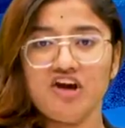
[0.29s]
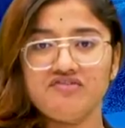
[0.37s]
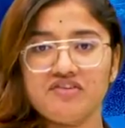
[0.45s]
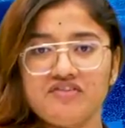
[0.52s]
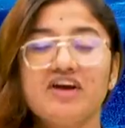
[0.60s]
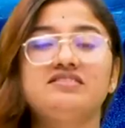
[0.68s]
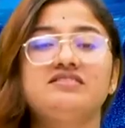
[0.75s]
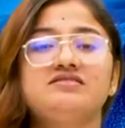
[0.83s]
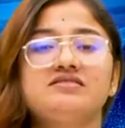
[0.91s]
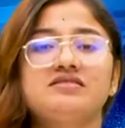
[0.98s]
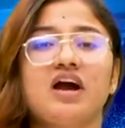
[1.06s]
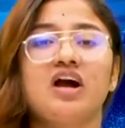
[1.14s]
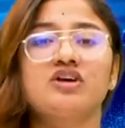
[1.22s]
everyone, this
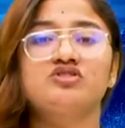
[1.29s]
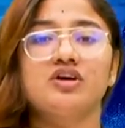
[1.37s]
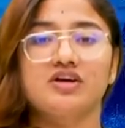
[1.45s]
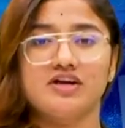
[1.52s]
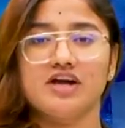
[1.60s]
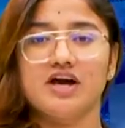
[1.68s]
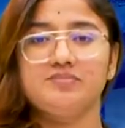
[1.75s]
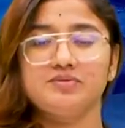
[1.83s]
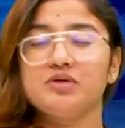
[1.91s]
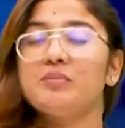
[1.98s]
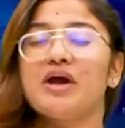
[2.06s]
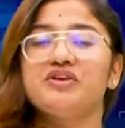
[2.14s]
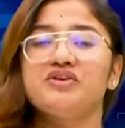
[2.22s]
is Kangsha
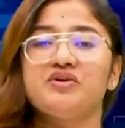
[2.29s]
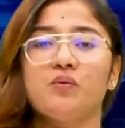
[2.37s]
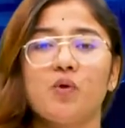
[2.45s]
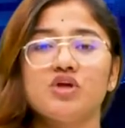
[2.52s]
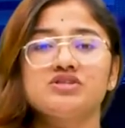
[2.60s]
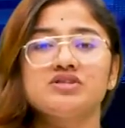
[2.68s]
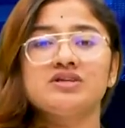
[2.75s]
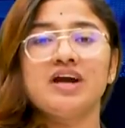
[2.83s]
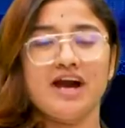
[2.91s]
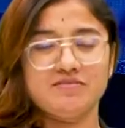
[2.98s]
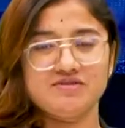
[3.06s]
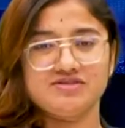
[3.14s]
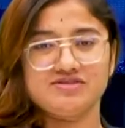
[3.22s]
Gangapuram and you're watching
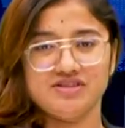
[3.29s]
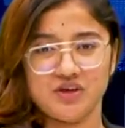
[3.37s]
Hybiz